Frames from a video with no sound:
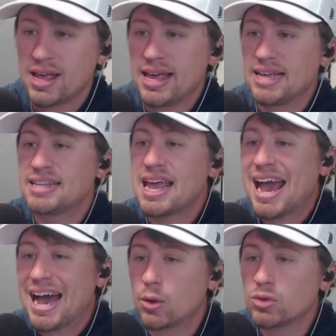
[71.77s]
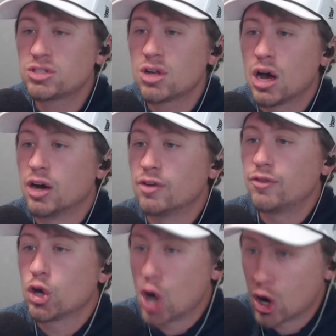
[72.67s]
is a house of
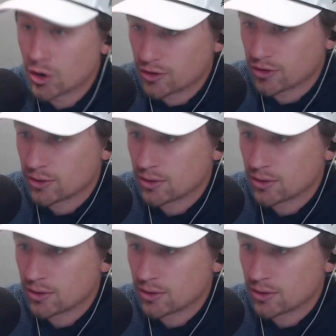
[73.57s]
cards.